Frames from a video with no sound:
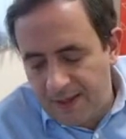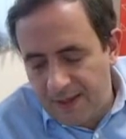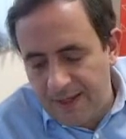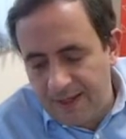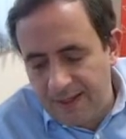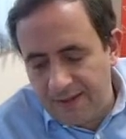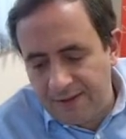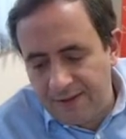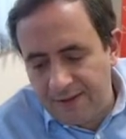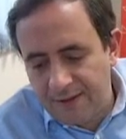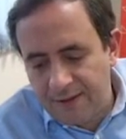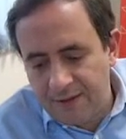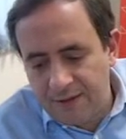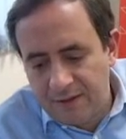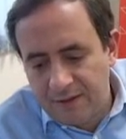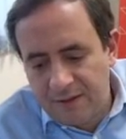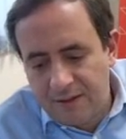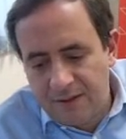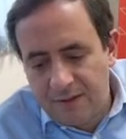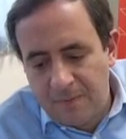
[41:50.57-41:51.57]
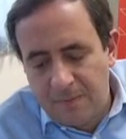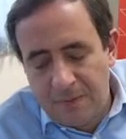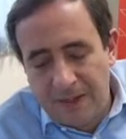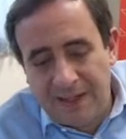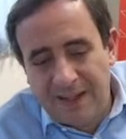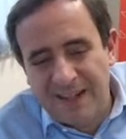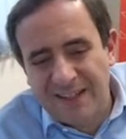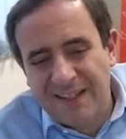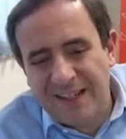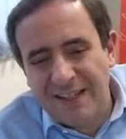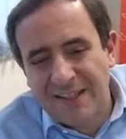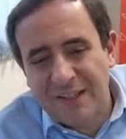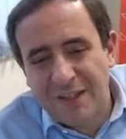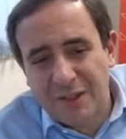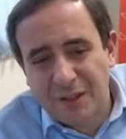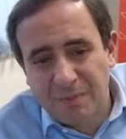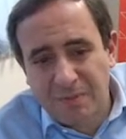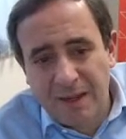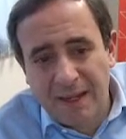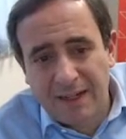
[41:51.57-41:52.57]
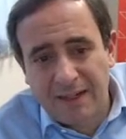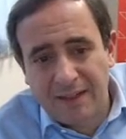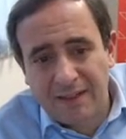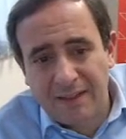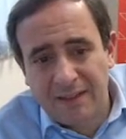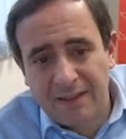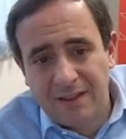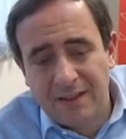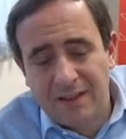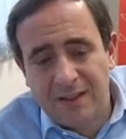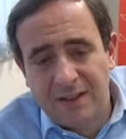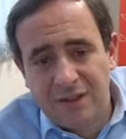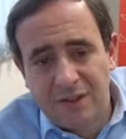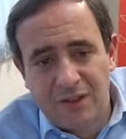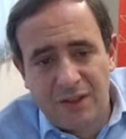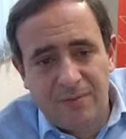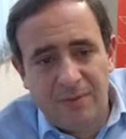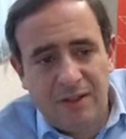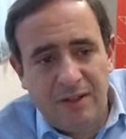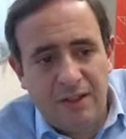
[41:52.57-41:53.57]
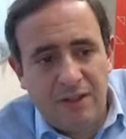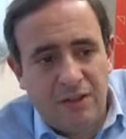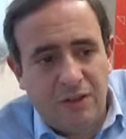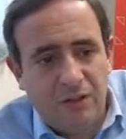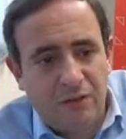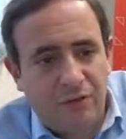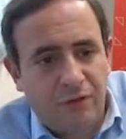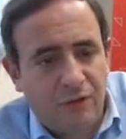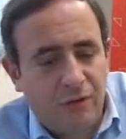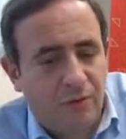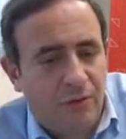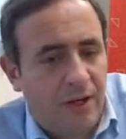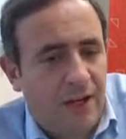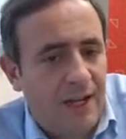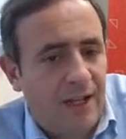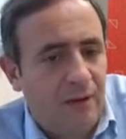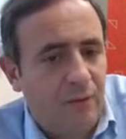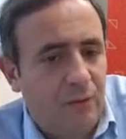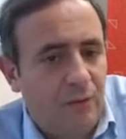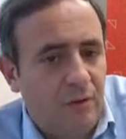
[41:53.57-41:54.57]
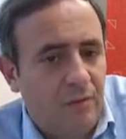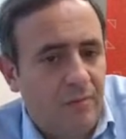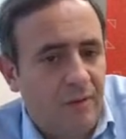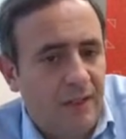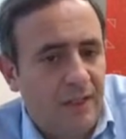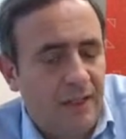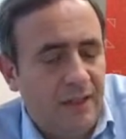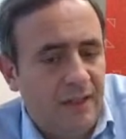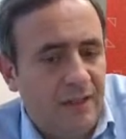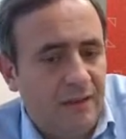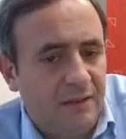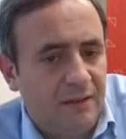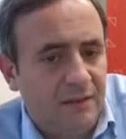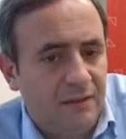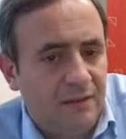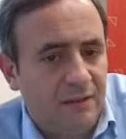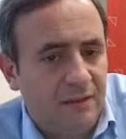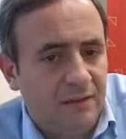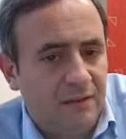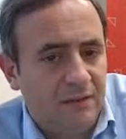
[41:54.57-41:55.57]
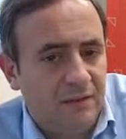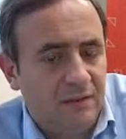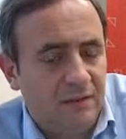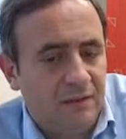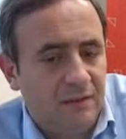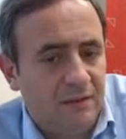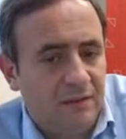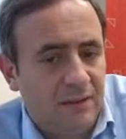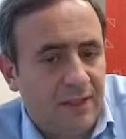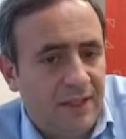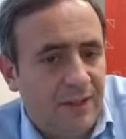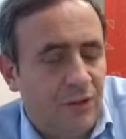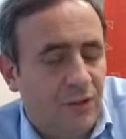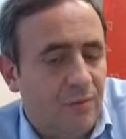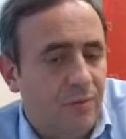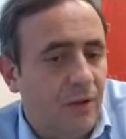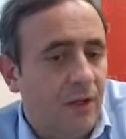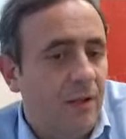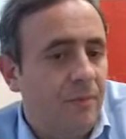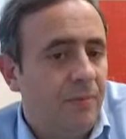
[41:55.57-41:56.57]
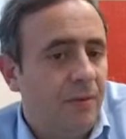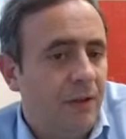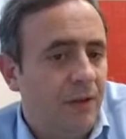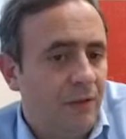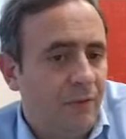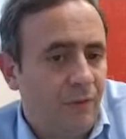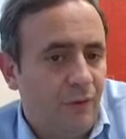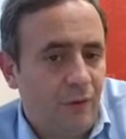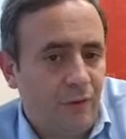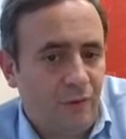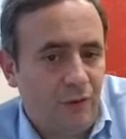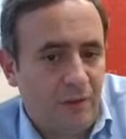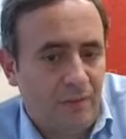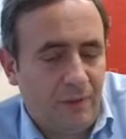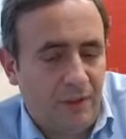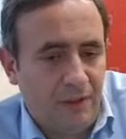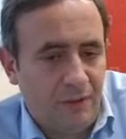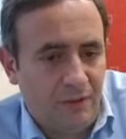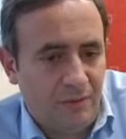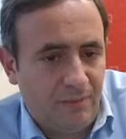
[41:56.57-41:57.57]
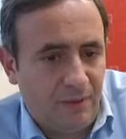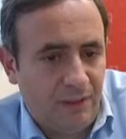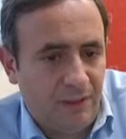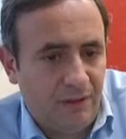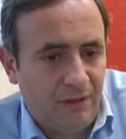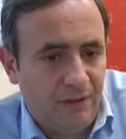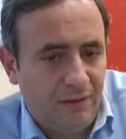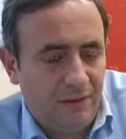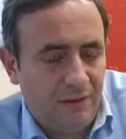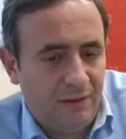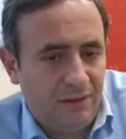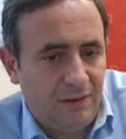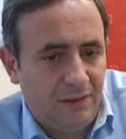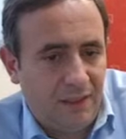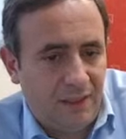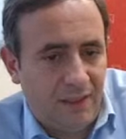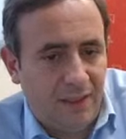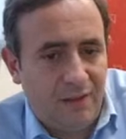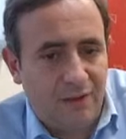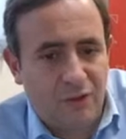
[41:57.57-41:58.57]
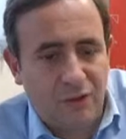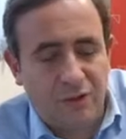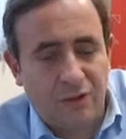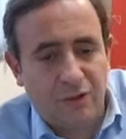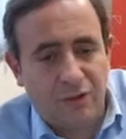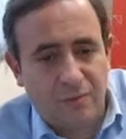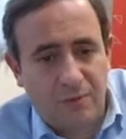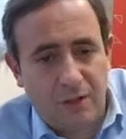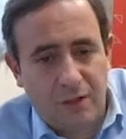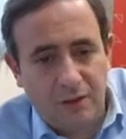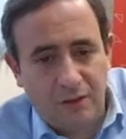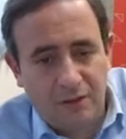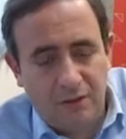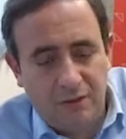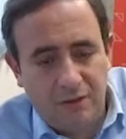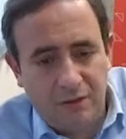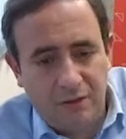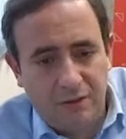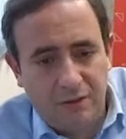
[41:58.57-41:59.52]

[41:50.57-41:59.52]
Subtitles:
And because I suspect CBDCs for a while will be a small part of the overall money supply, I think they'll start small.